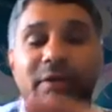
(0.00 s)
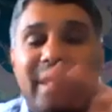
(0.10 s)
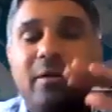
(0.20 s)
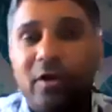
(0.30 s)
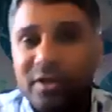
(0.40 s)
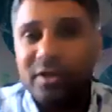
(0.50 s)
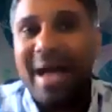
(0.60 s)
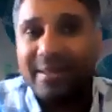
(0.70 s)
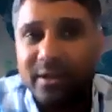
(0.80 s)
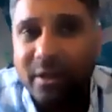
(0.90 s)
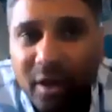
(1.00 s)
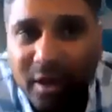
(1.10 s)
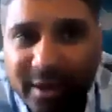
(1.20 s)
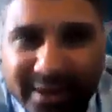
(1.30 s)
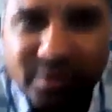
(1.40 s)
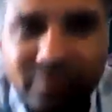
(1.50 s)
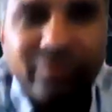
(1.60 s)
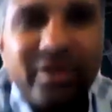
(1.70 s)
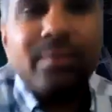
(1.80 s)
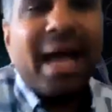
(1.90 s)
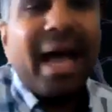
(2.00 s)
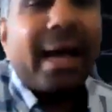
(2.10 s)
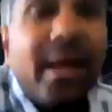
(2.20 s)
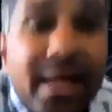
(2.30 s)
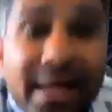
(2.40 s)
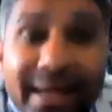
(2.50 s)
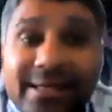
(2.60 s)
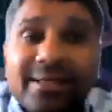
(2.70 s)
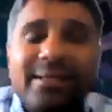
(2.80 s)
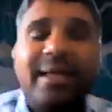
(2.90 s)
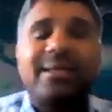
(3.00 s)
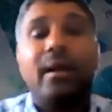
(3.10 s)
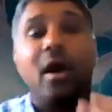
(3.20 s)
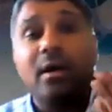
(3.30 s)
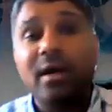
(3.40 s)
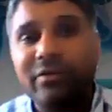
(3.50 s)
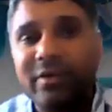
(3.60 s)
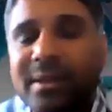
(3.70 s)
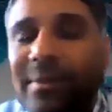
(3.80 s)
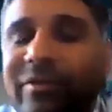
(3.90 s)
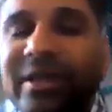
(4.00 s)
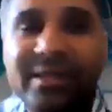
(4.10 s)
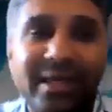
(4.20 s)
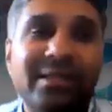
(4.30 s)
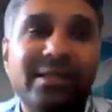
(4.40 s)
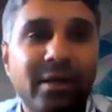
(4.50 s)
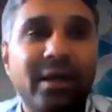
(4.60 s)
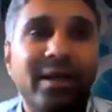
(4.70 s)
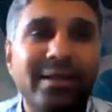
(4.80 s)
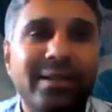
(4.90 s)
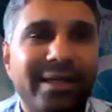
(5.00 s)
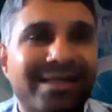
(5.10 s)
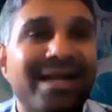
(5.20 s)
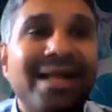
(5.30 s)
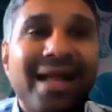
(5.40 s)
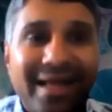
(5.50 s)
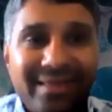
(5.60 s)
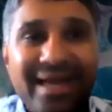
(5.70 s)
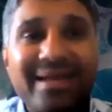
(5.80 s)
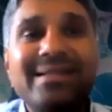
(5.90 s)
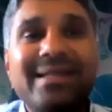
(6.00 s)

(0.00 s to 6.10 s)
that goes back to the cortex to feedback. It just takes longer for some of these kids to learn these, and that is